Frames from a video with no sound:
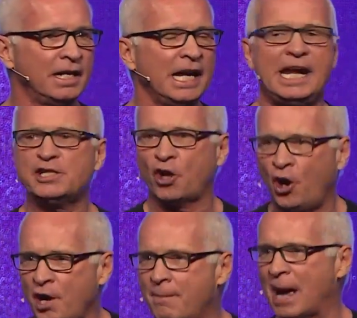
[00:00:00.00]
He's
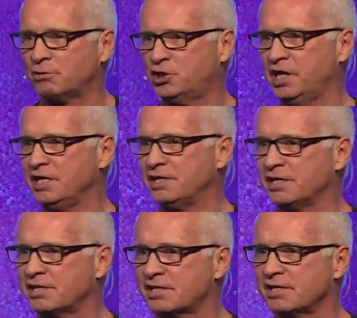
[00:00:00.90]
heard about
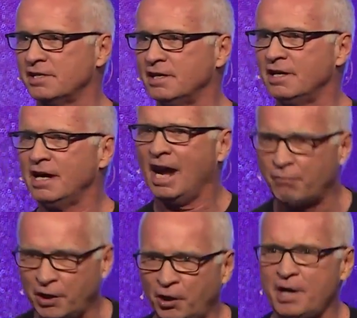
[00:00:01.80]
Jesus. Have
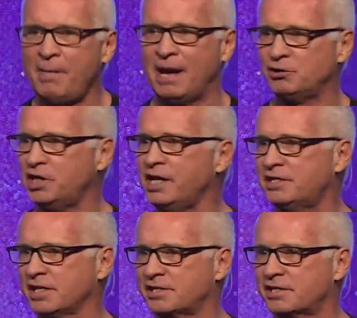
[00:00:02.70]
we heard about
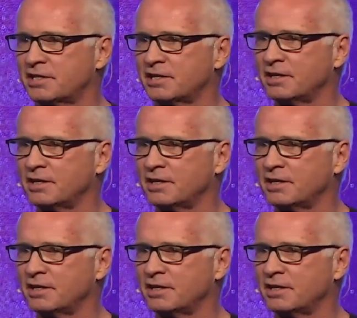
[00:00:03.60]
Jesus?